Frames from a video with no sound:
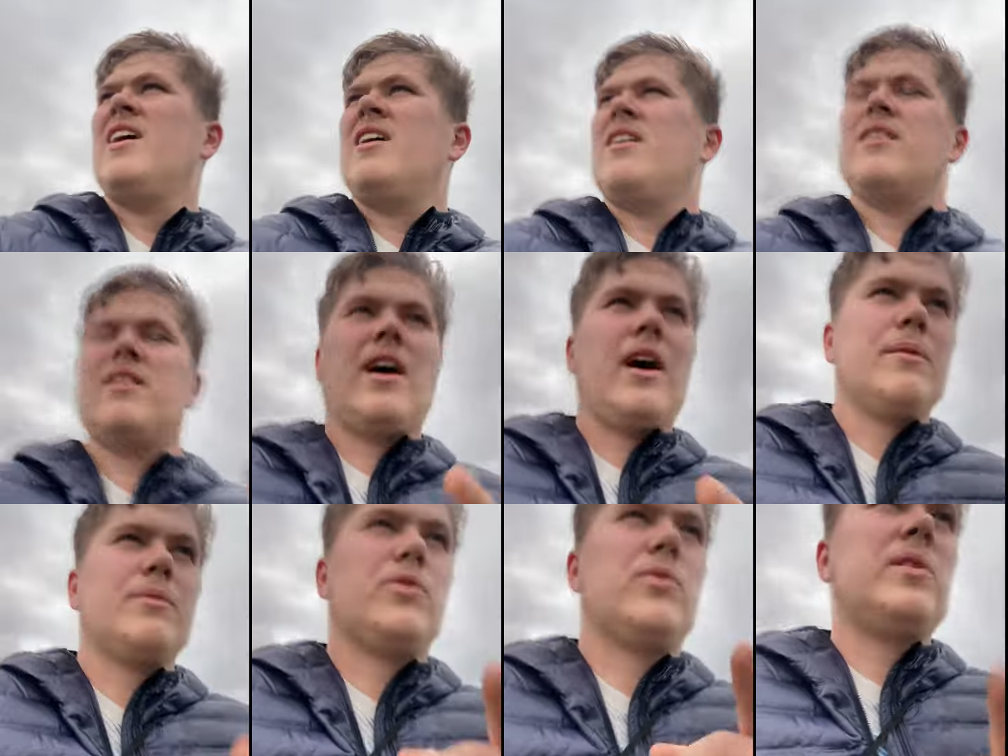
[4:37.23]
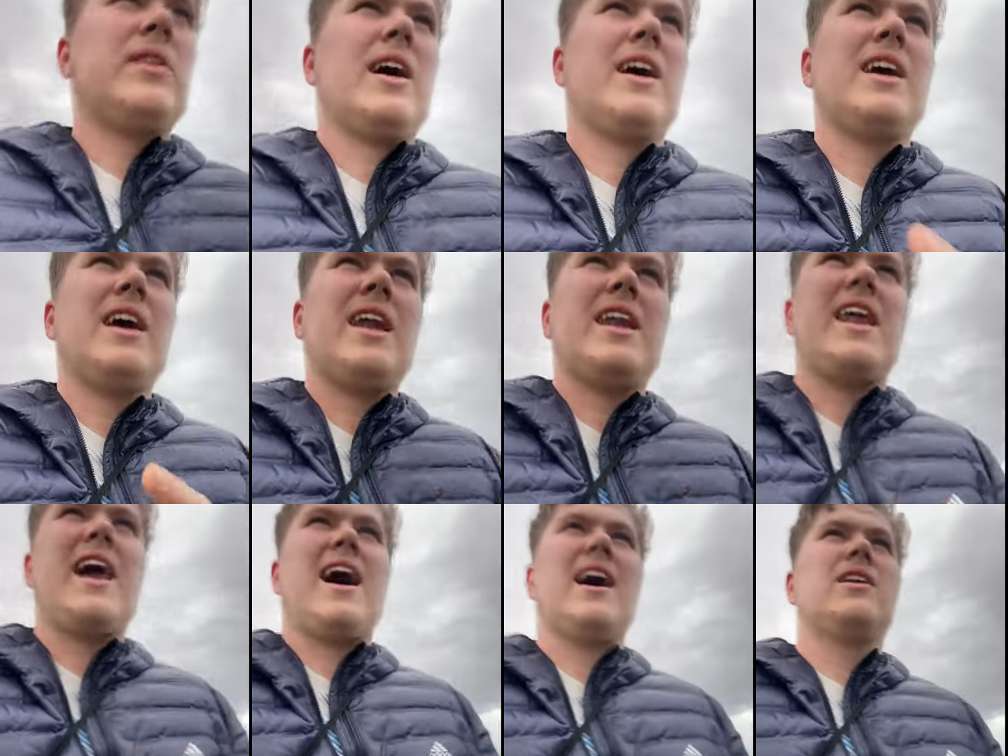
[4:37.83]
night between 8 and
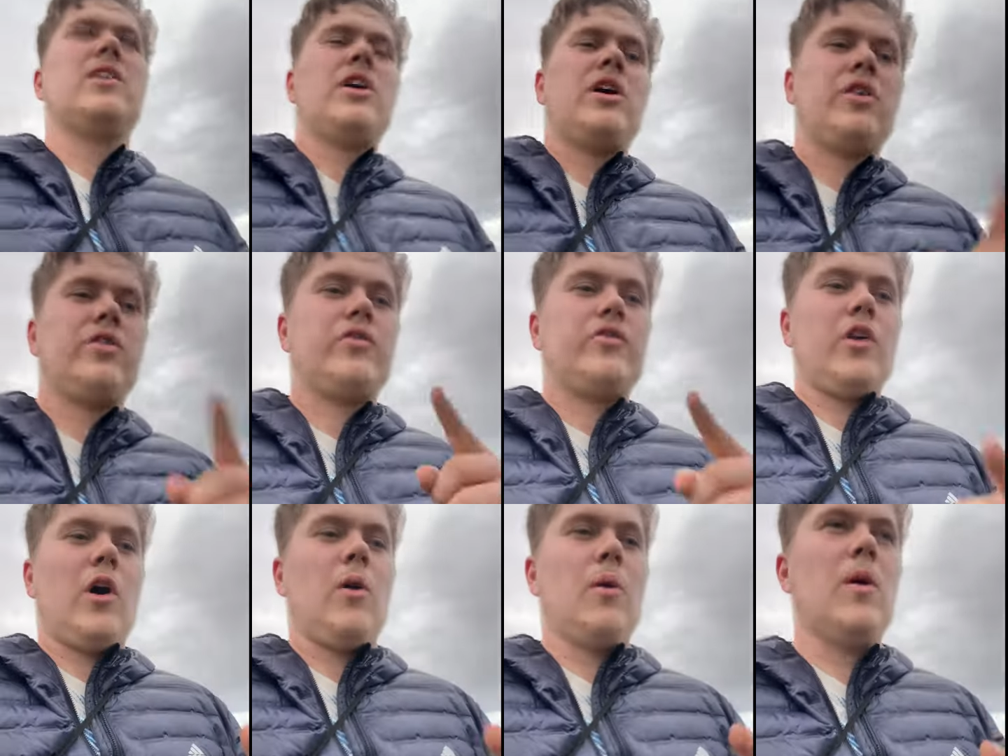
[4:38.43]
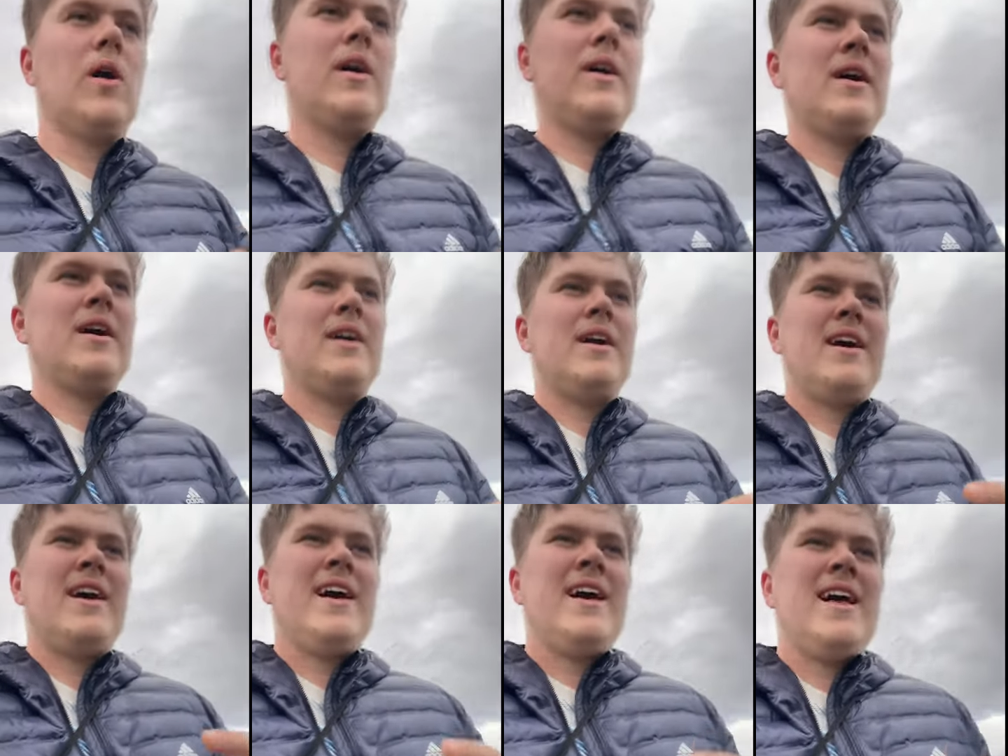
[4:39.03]
9. So
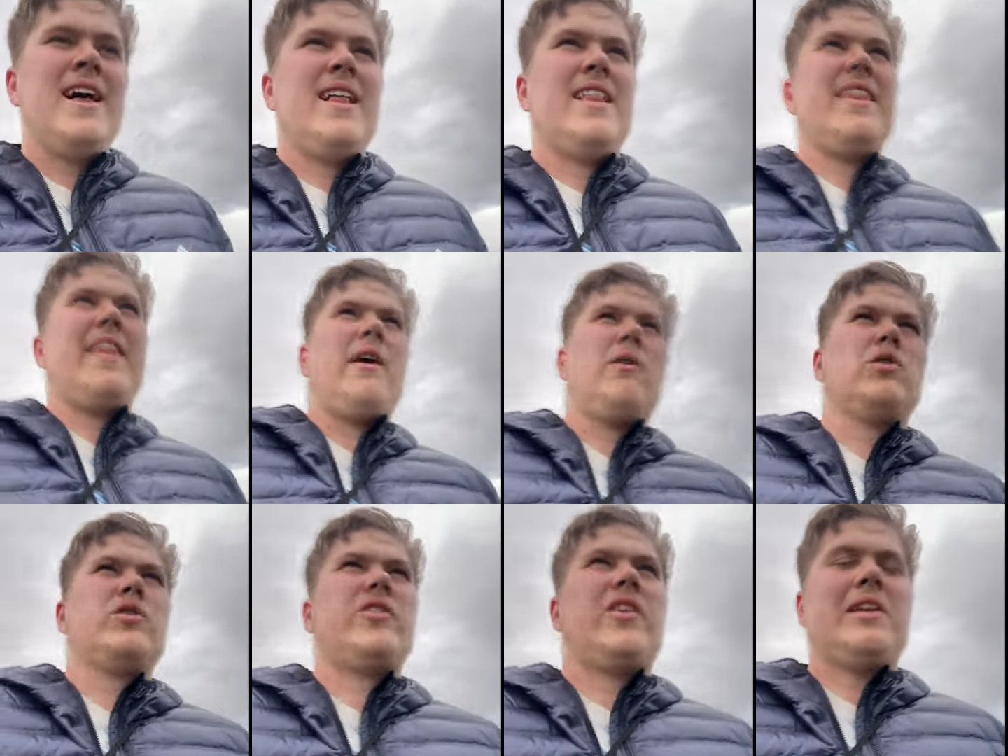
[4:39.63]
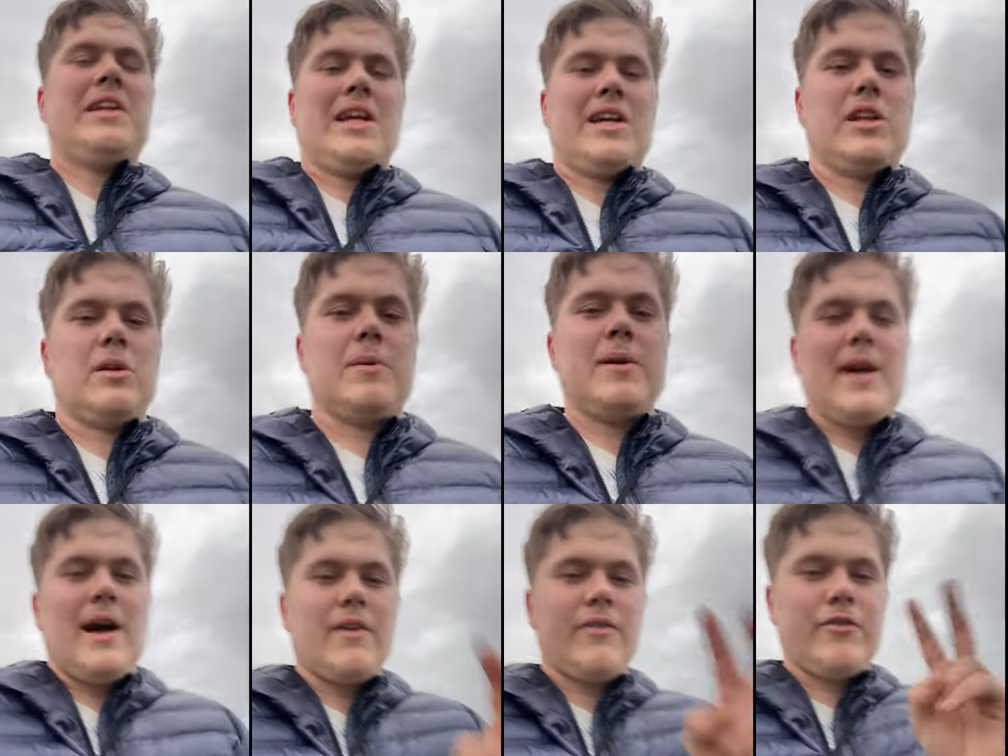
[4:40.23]
that would technically be
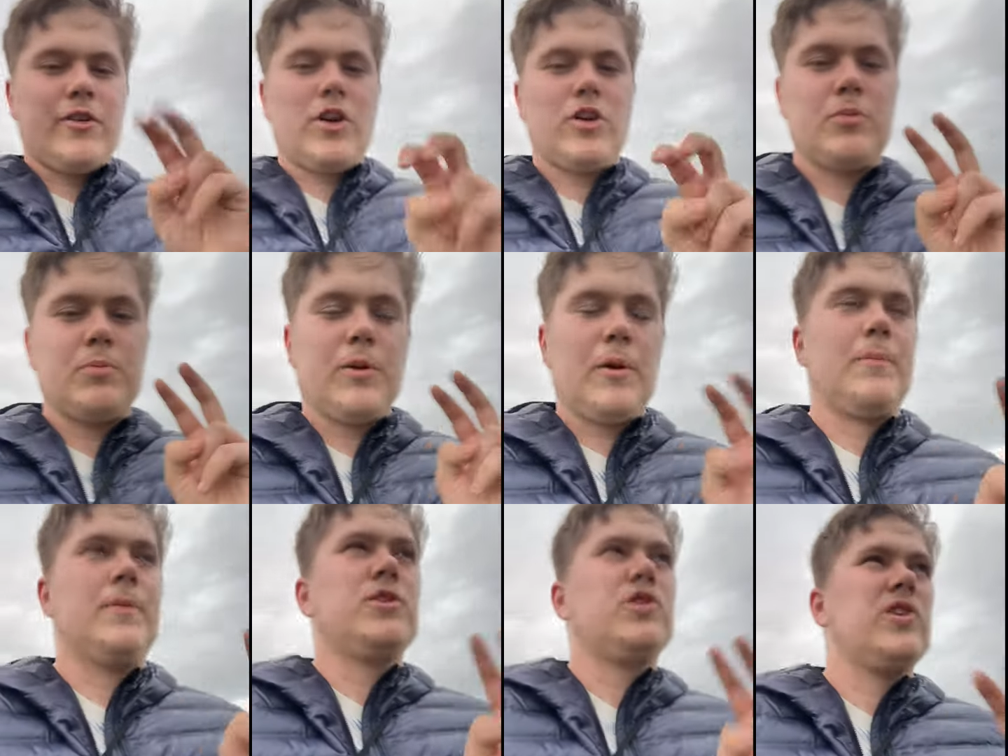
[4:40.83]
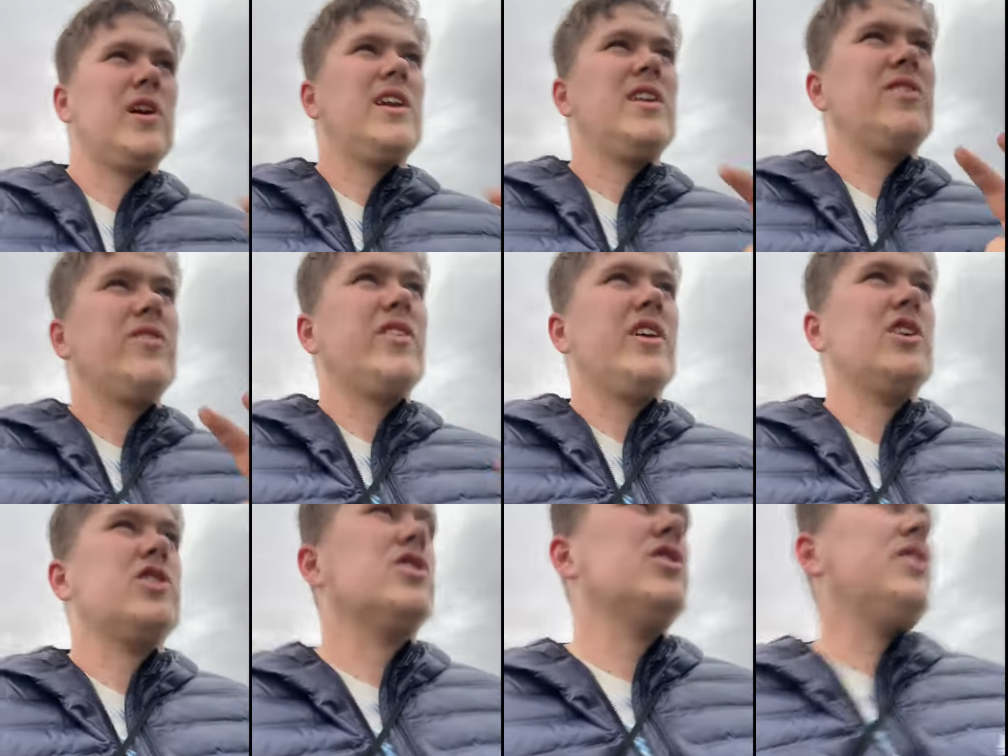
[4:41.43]
our first proper training
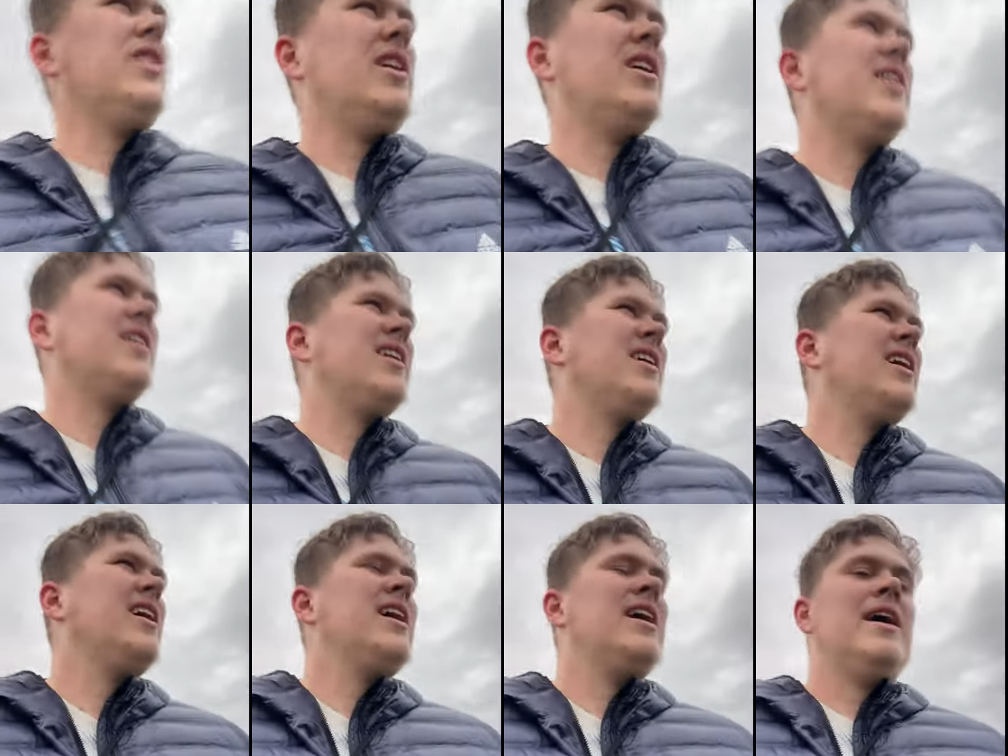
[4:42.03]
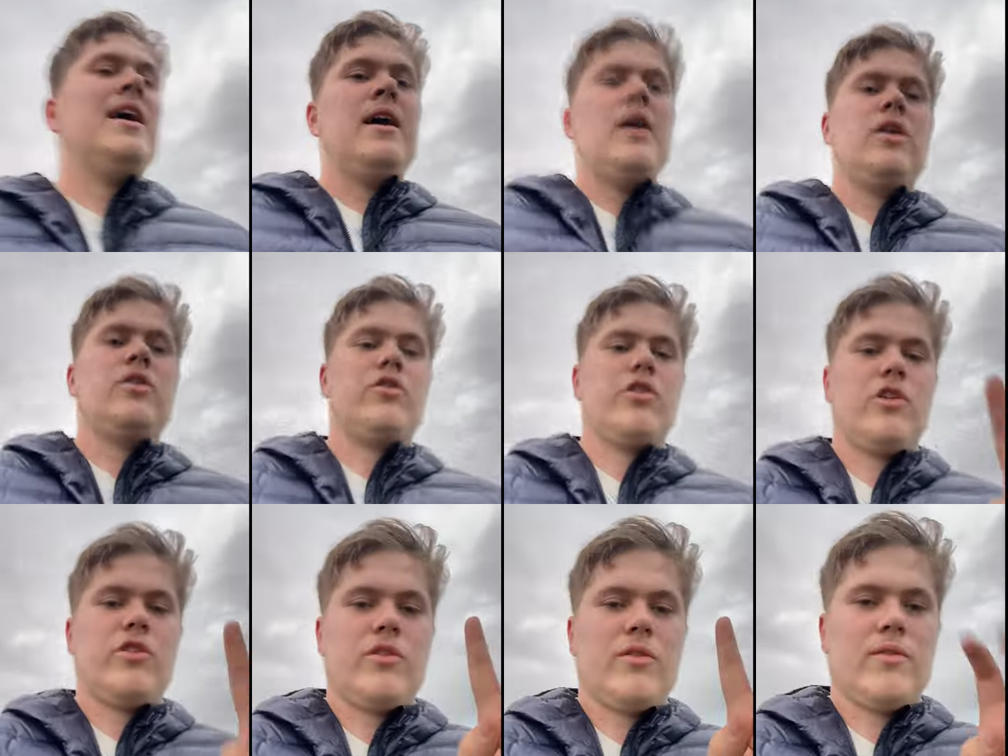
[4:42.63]
session in
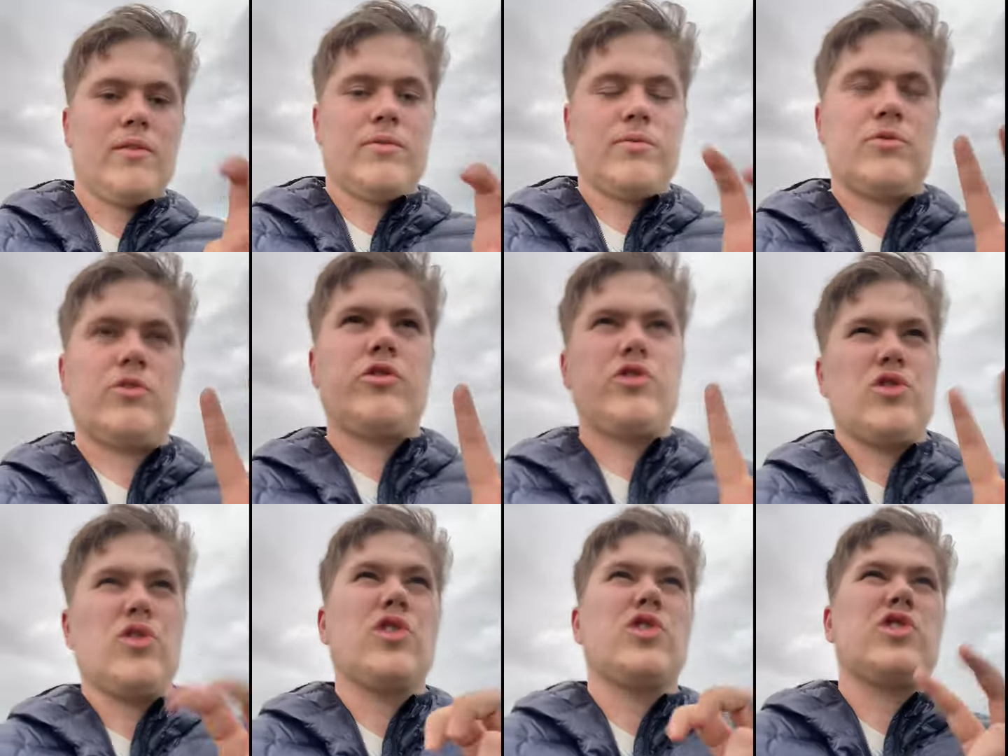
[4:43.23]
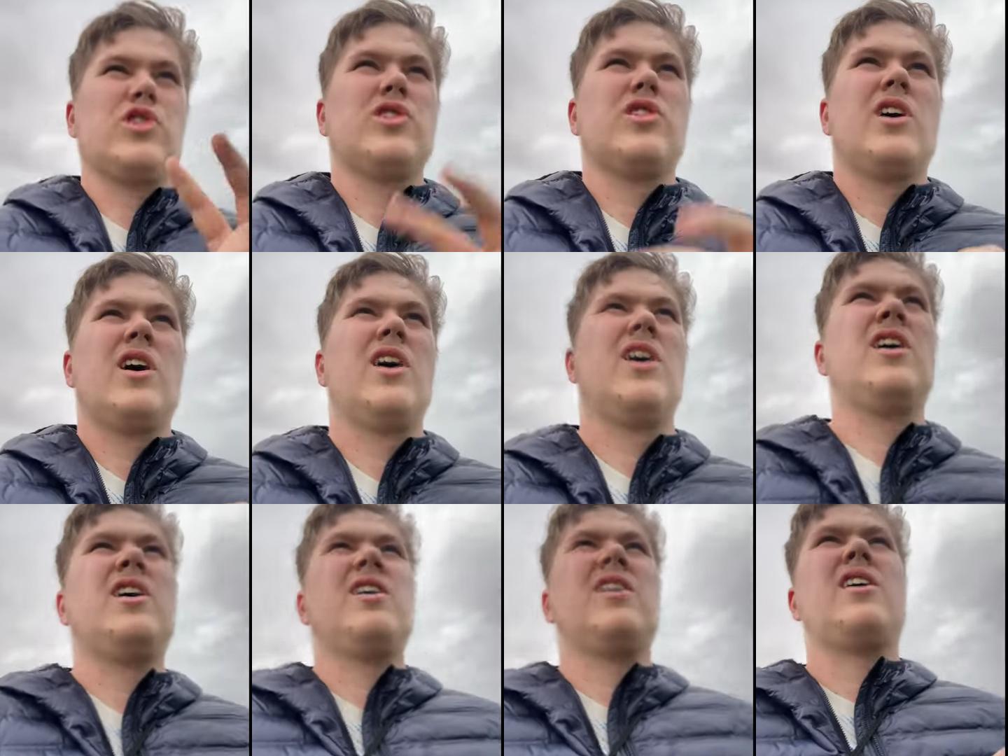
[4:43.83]
terms of a structured
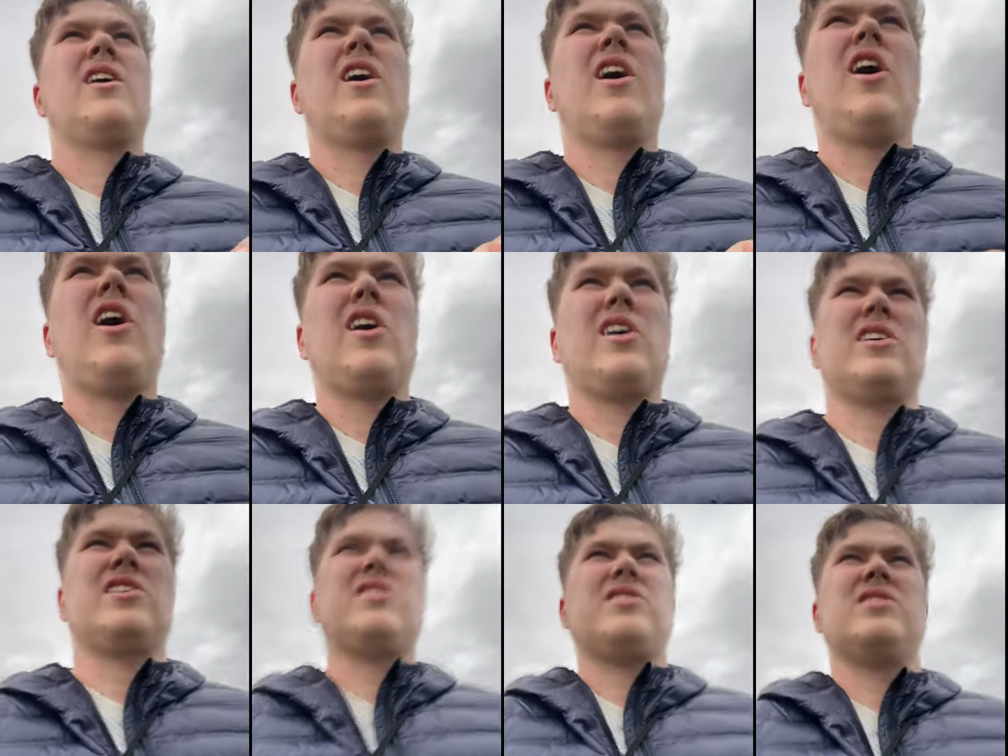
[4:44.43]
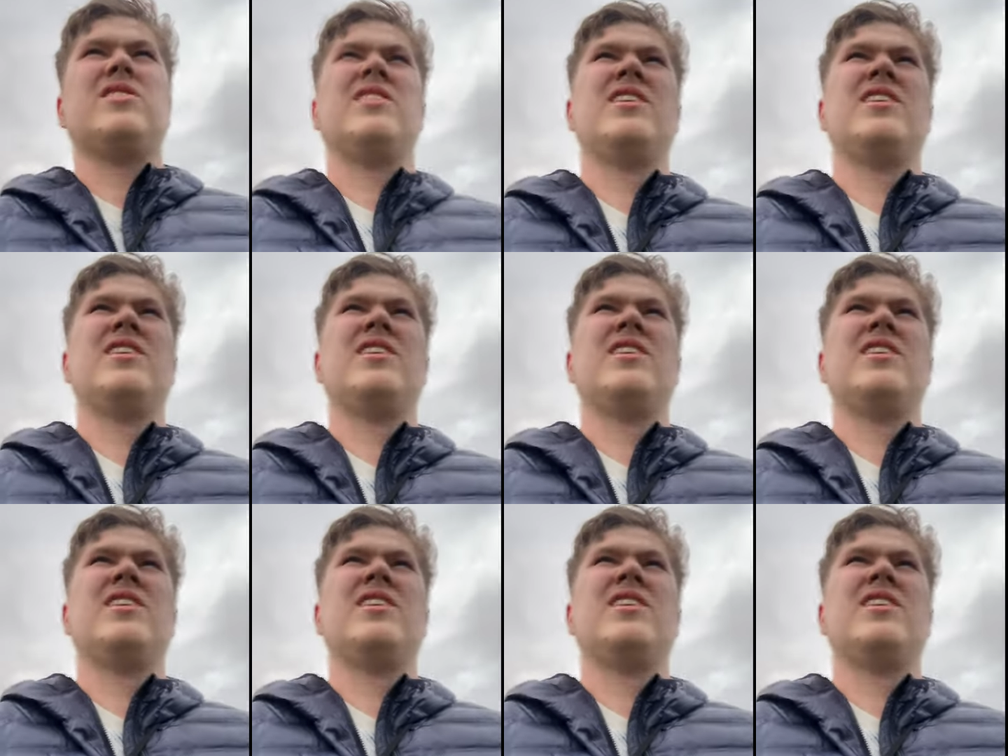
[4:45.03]
organ.